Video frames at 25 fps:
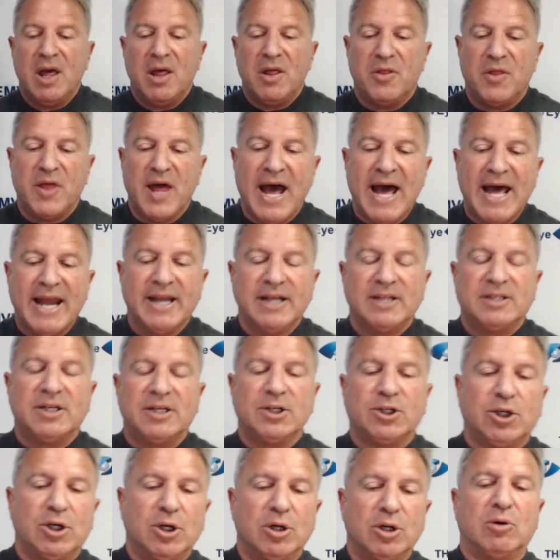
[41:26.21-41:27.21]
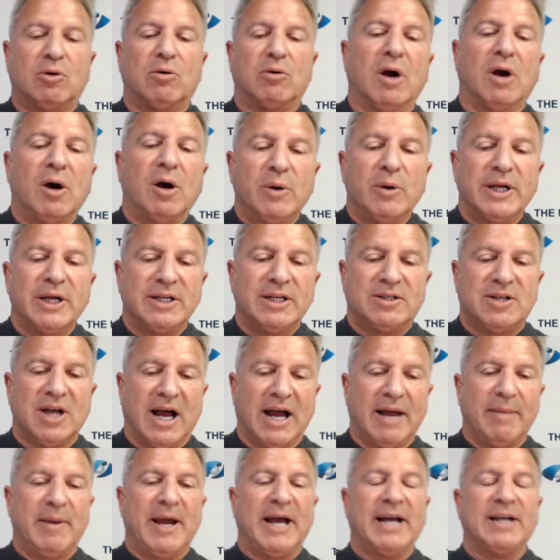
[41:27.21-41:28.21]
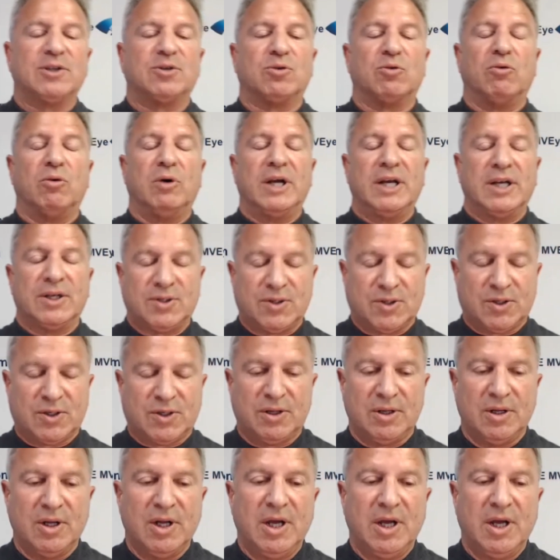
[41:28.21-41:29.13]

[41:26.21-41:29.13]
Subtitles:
that additional growing time has risk.